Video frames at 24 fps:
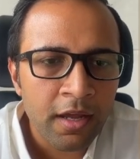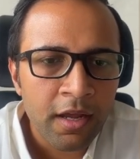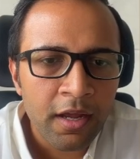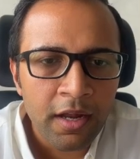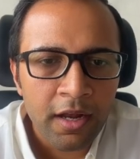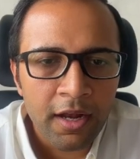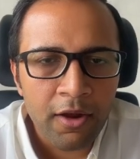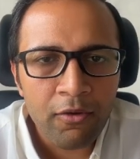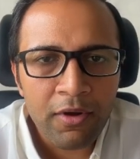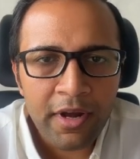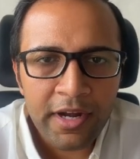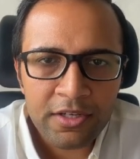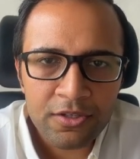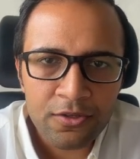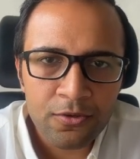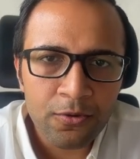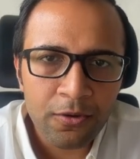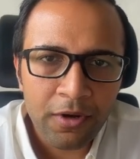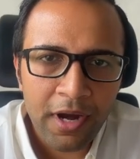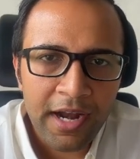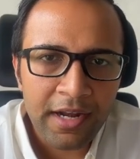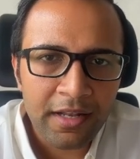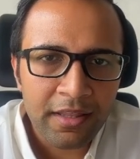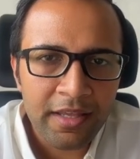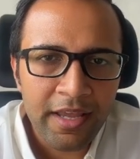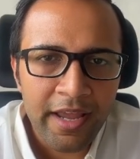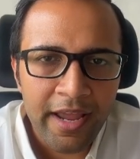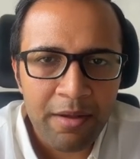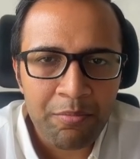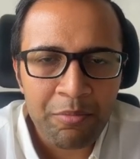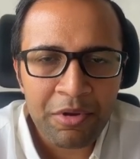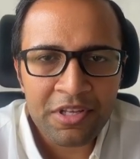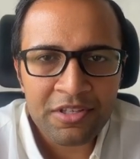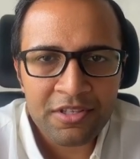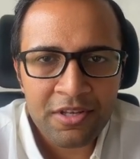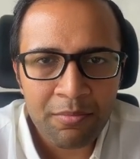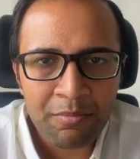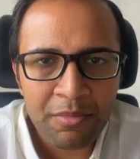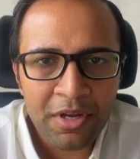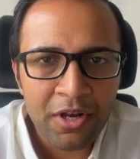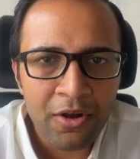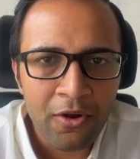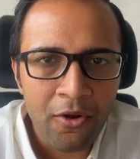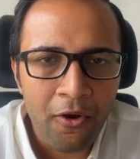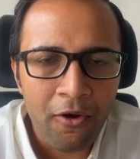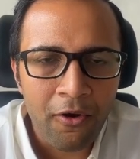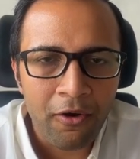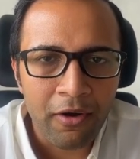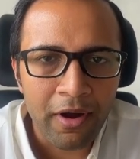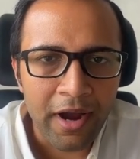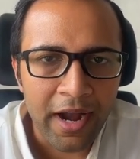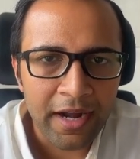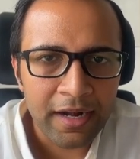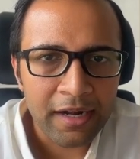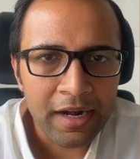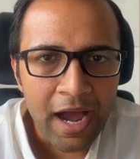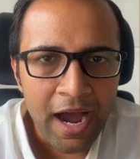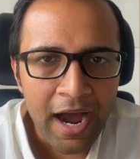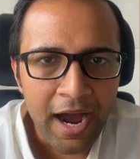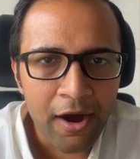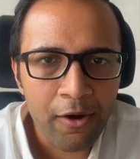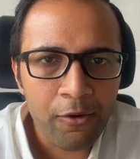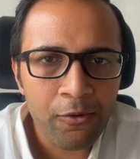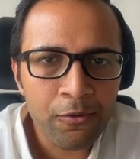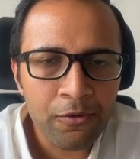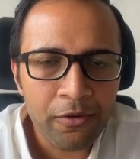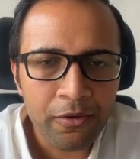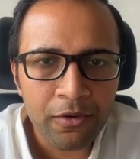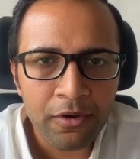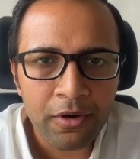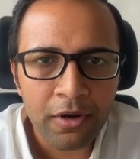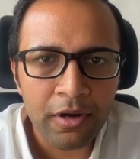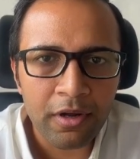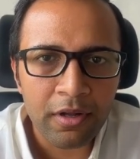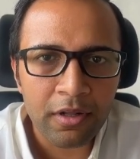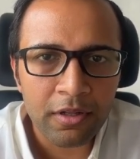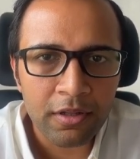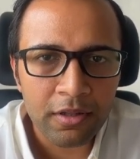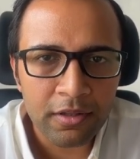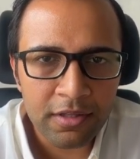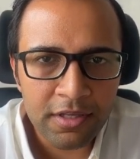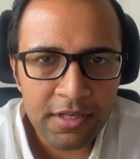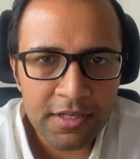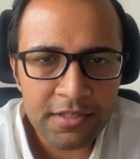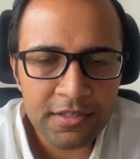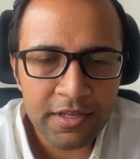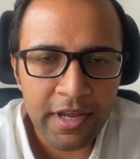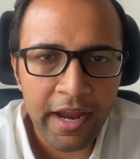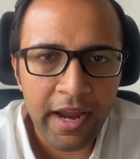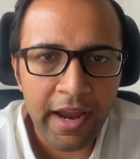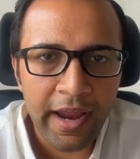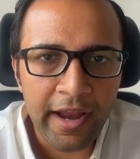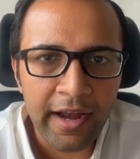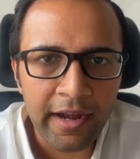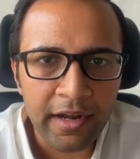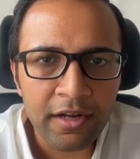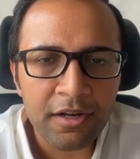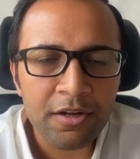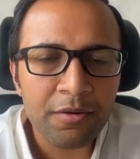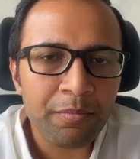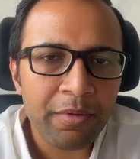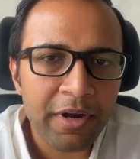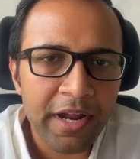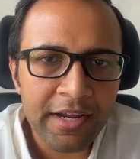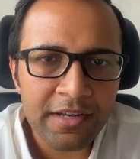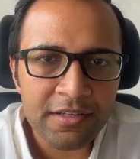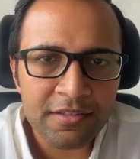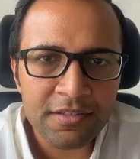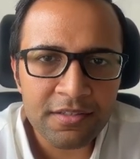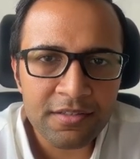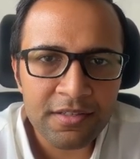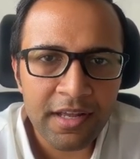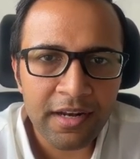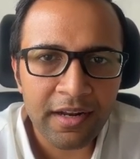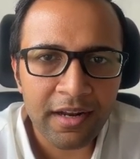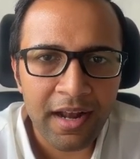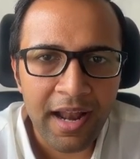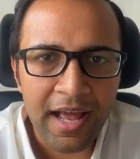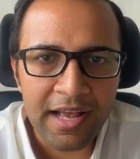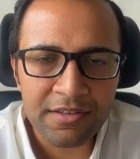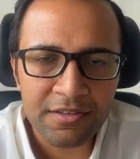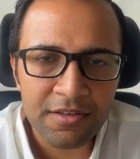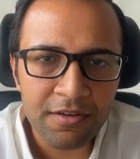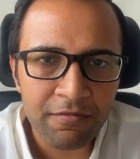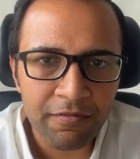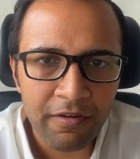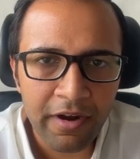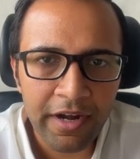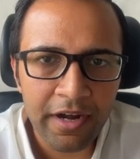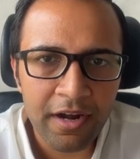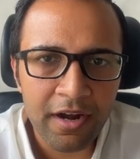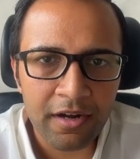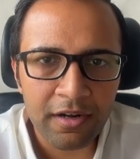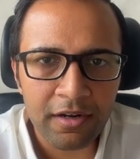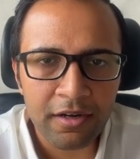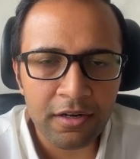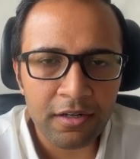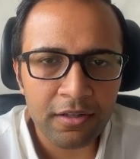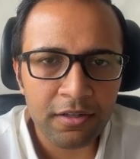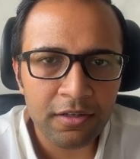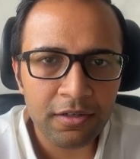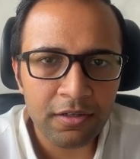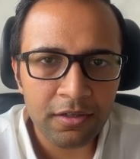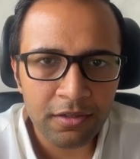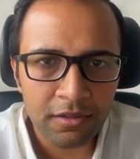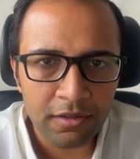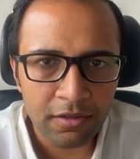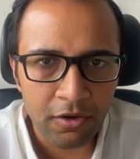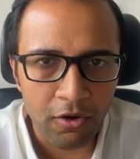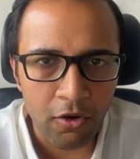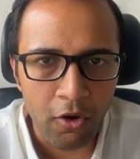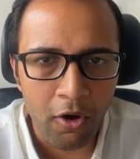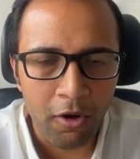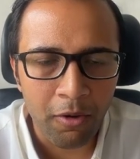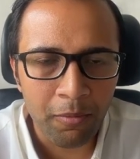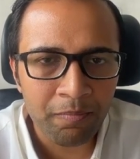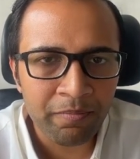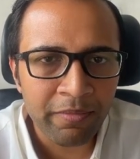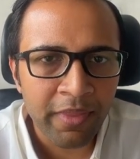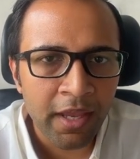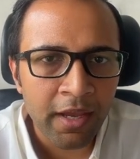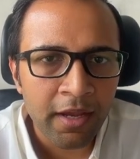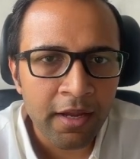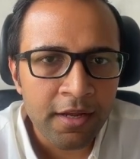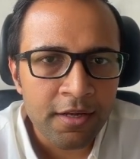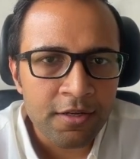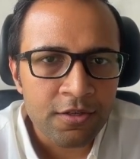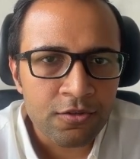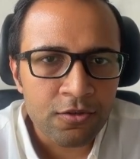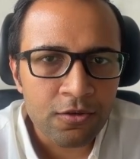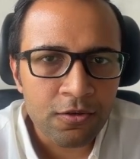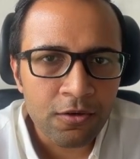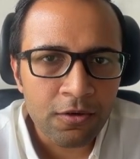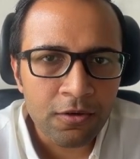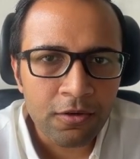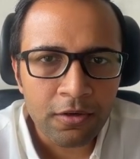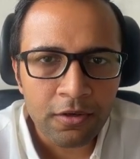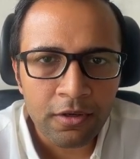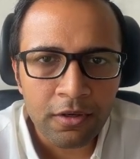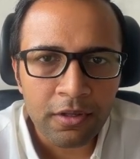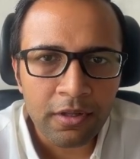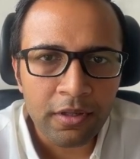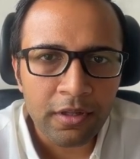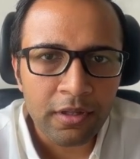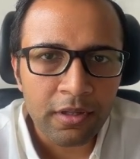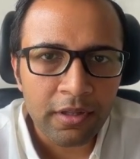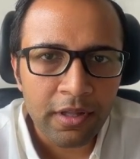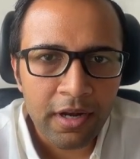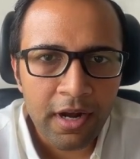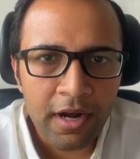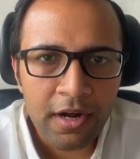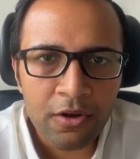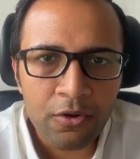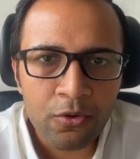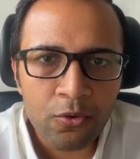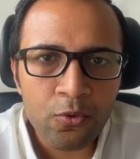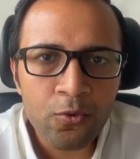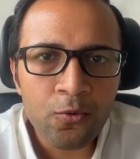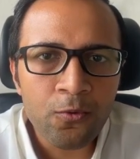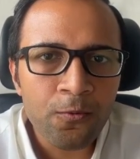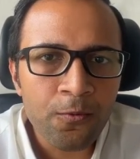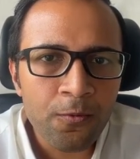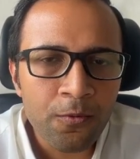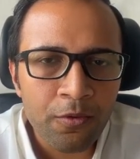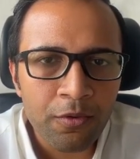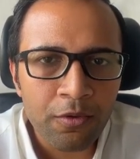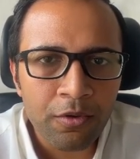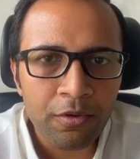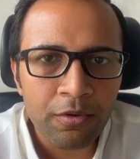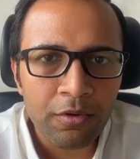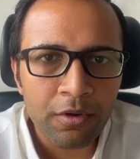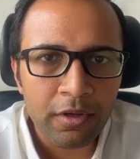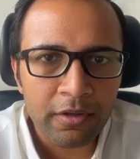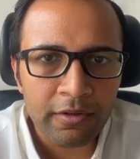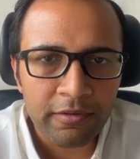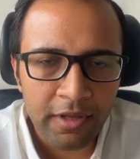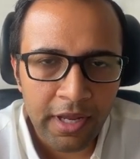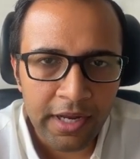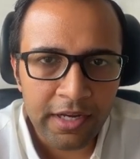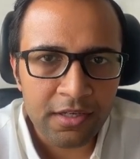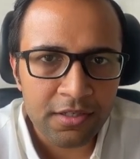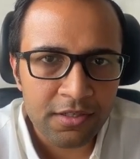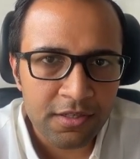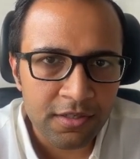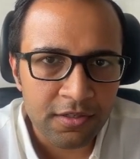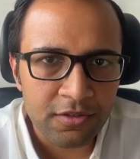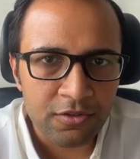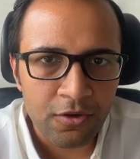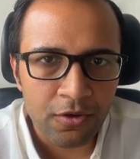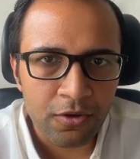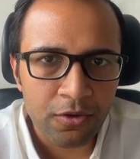Now let's look at the MSME law and how these enterprises are classified under the law. So there are two sections or